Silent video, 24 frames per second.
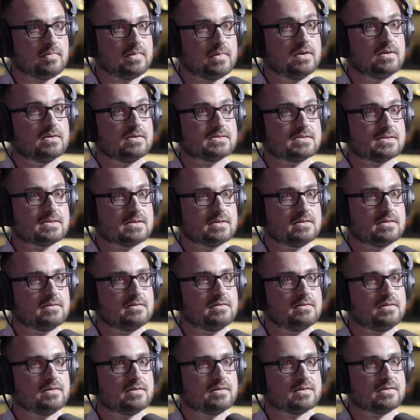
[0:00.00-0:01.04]
You're a
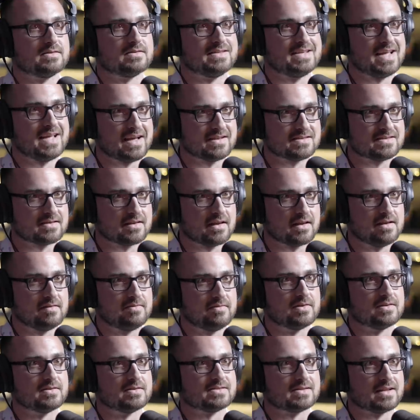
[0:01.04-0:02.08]
slave. You're a debt
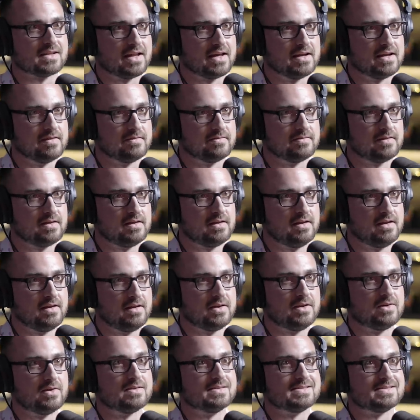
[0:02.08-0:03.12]
slave. You're a slave.
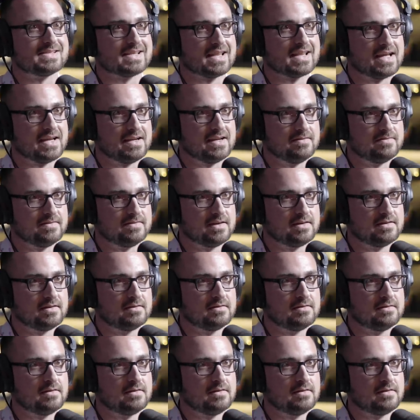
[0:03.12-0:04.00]
Mm-hmm. You're enslaved.